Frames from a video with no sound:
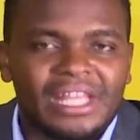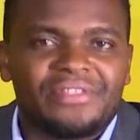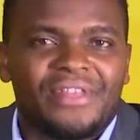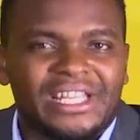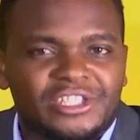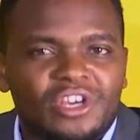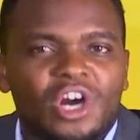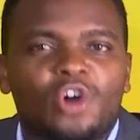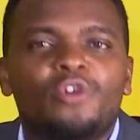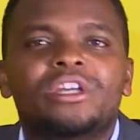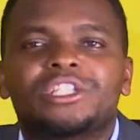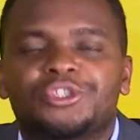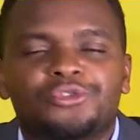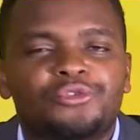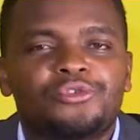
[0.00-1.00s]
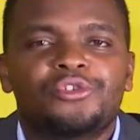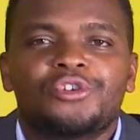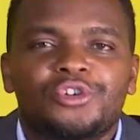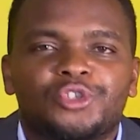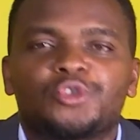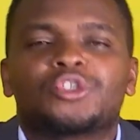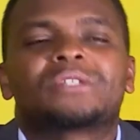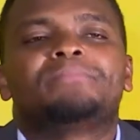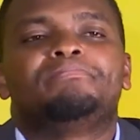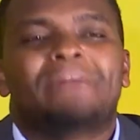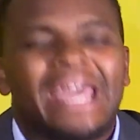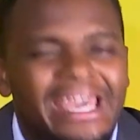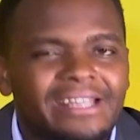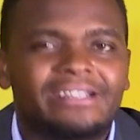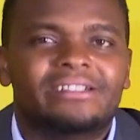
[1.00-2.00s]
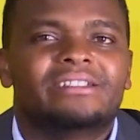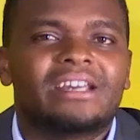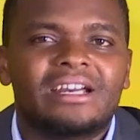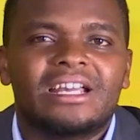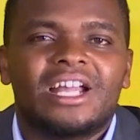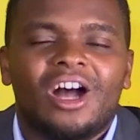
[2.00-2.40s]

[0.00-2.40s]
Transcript: that you are going to spend